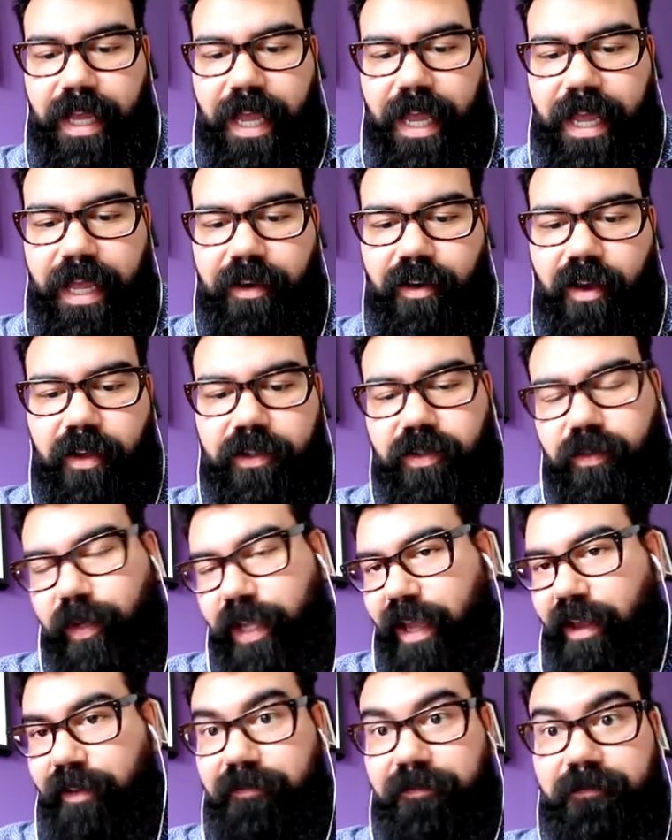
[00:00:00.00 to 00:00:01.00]
And also we
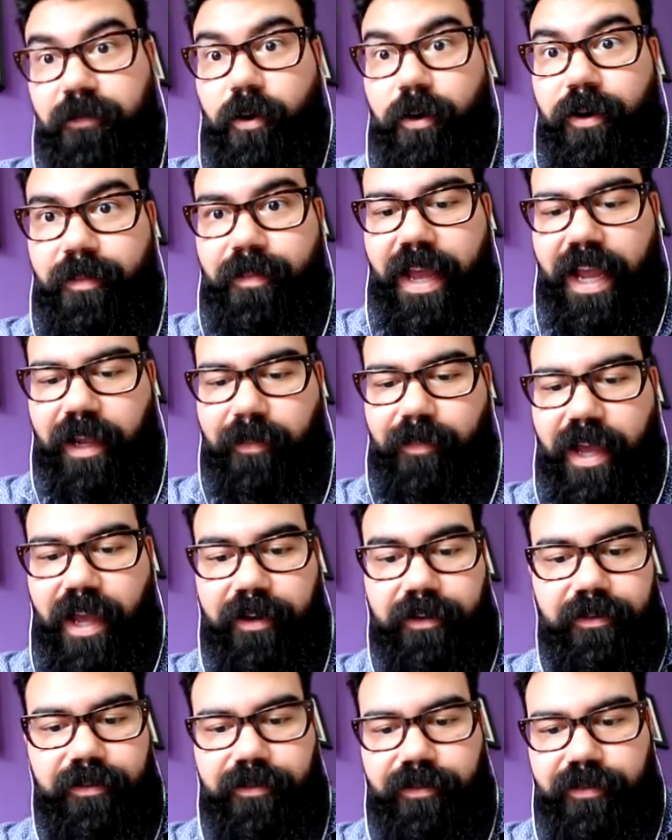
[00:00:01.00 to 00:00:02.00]
have foreign
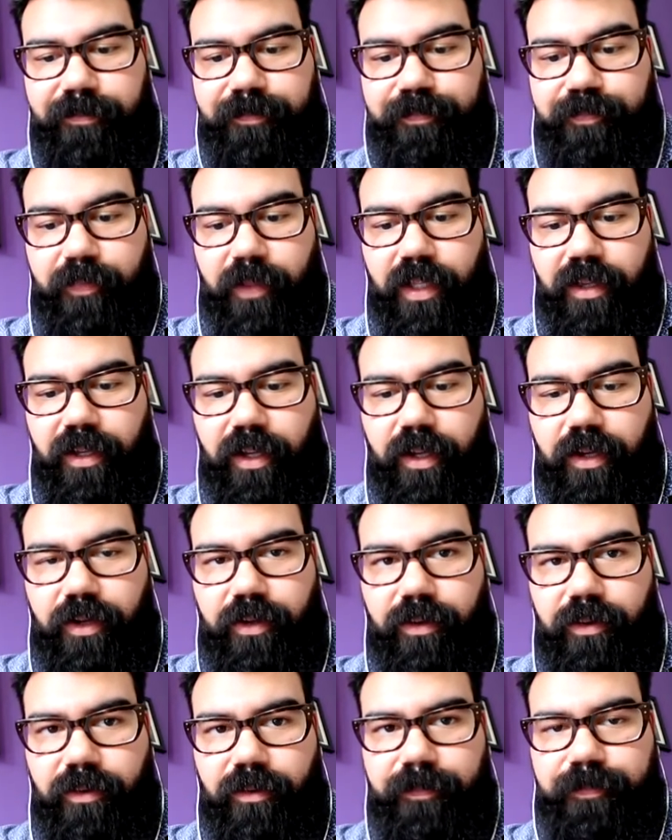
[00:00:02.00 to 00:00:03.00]
backpackers
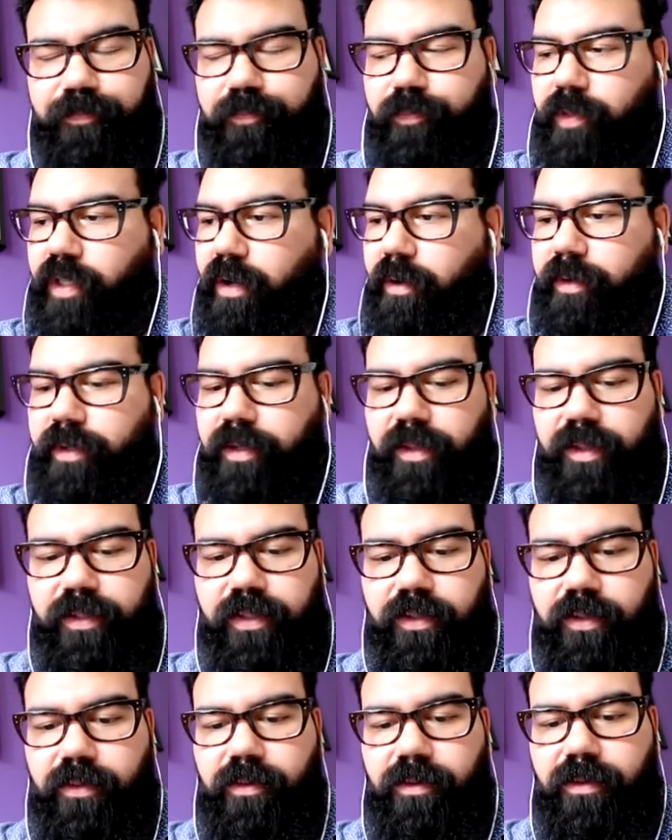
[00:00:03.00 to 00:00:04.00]
who go into the
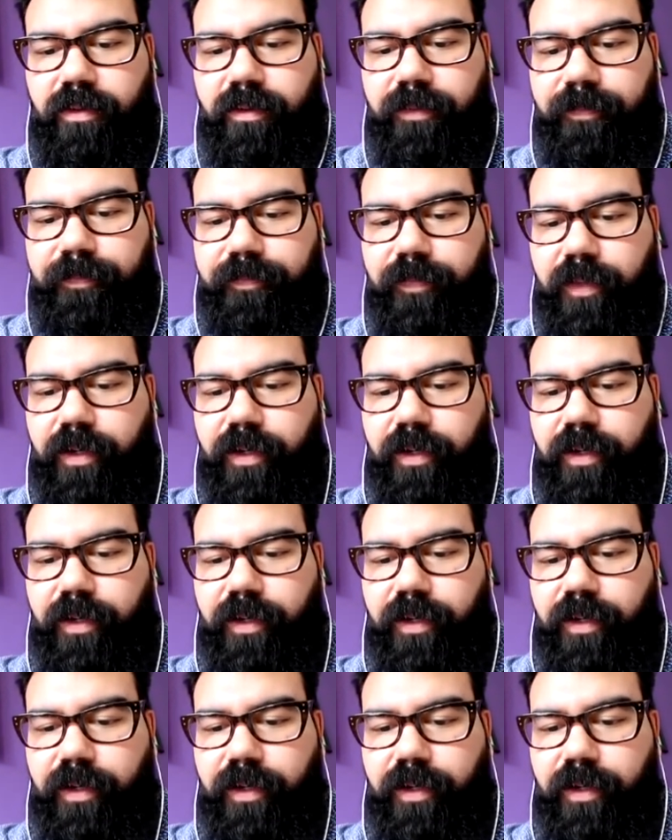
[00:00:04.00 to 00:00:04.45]
school.